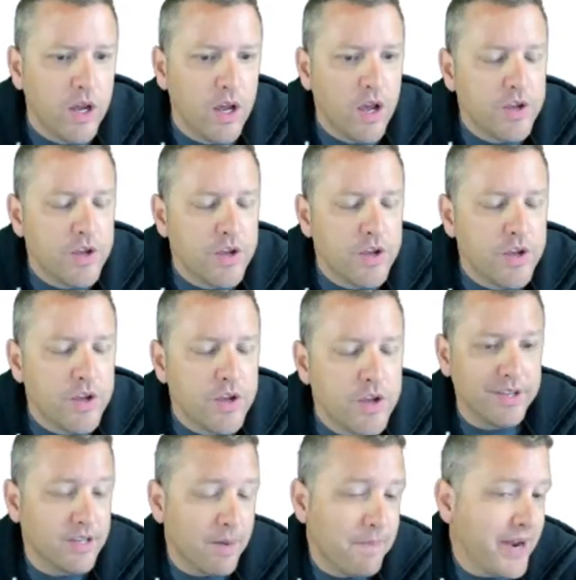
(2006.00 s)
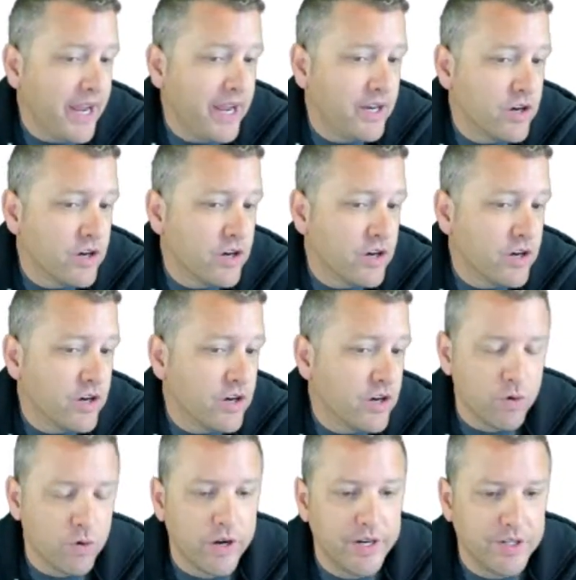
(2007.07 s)
so that somebody in your audit
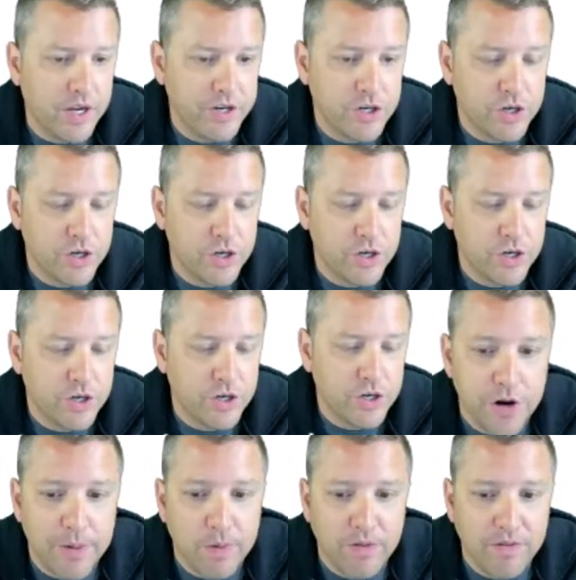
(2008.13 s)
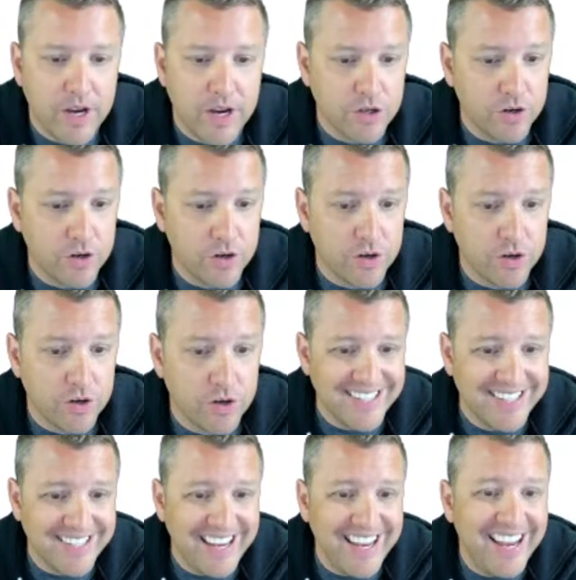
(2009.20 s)
organization or security professionals can
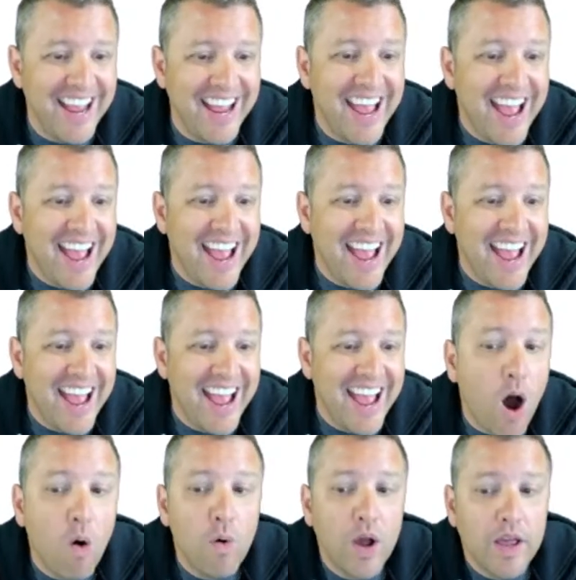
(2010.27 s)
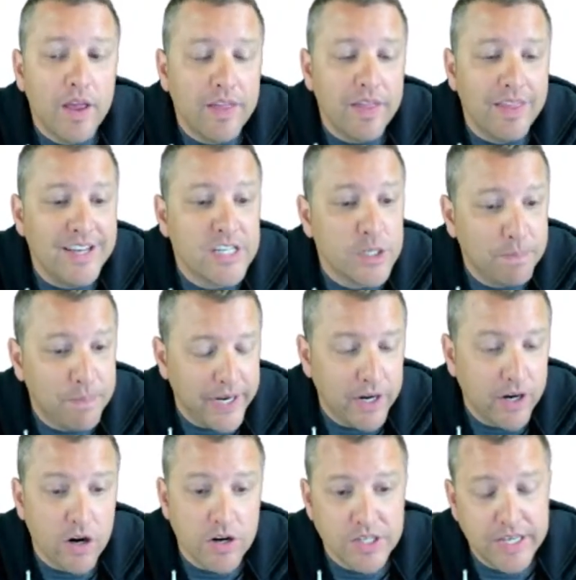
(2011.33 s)
see how the
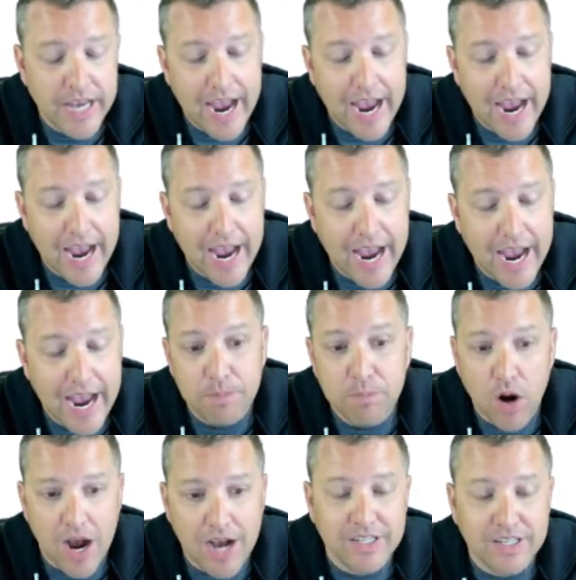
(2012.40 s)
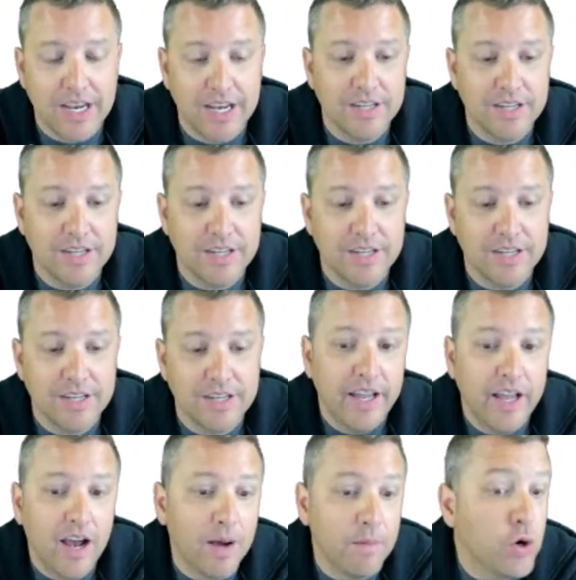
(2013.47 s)
Spinnaker CI/CD process,
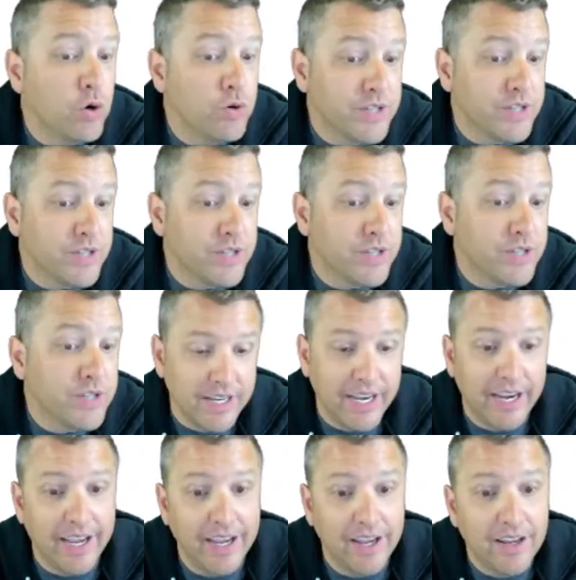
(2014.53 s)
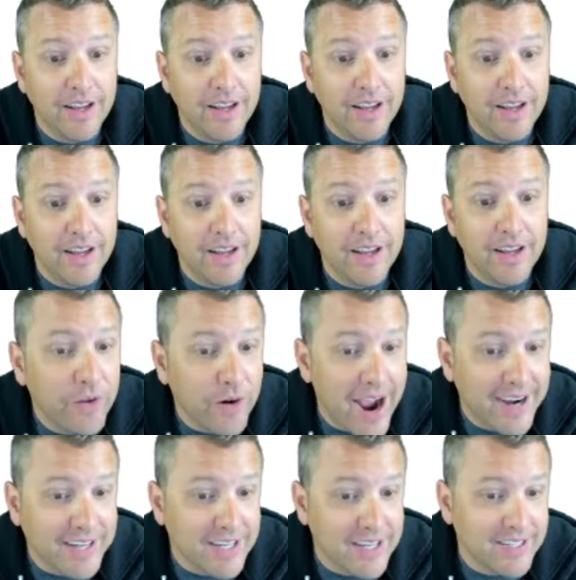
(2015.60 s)
who's accessing it, how they're
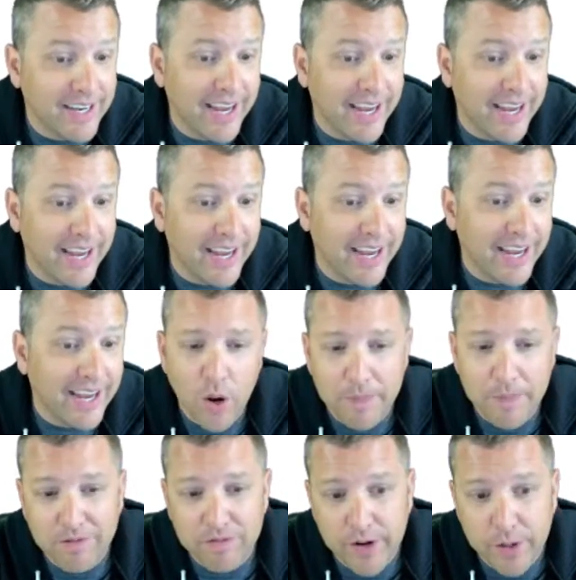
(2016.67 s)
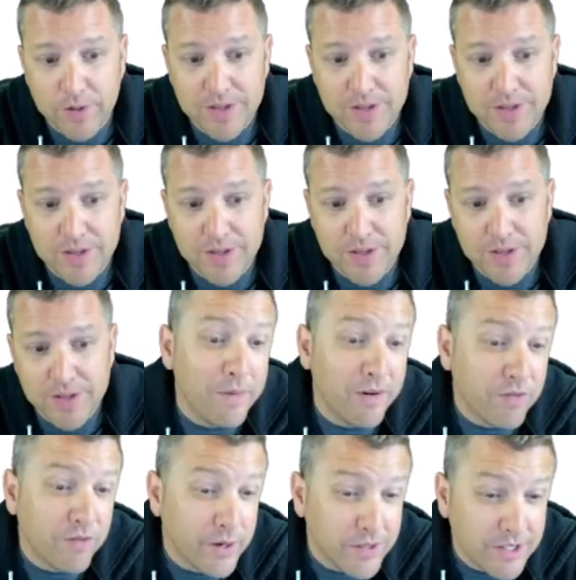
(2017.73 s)
accessing it, deployment
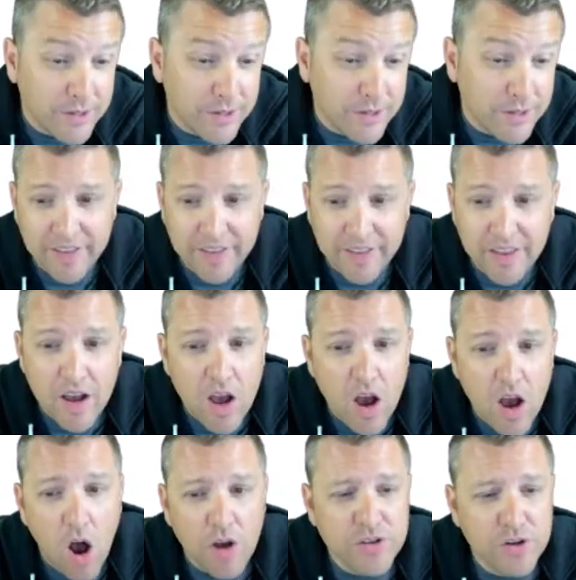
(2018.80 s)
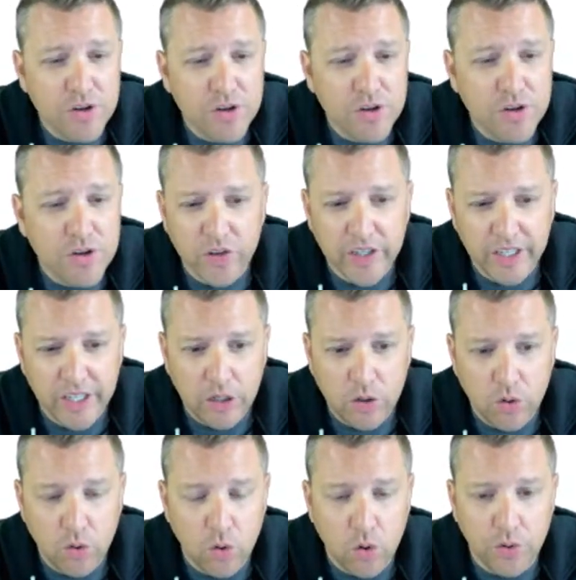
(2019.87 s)
frequency by month, all sorts of really
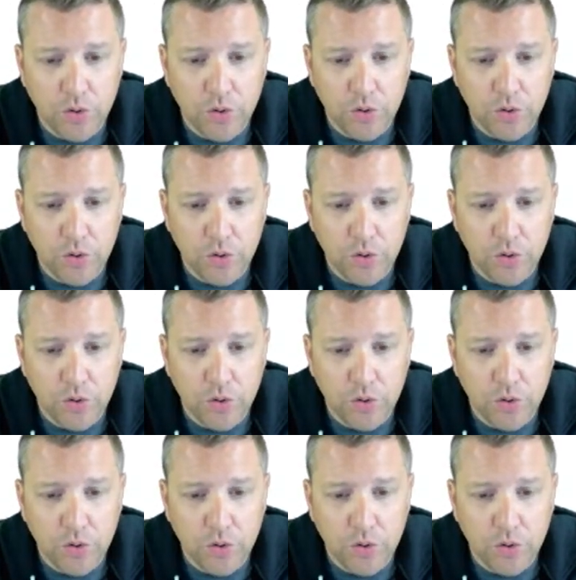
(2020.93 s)
cool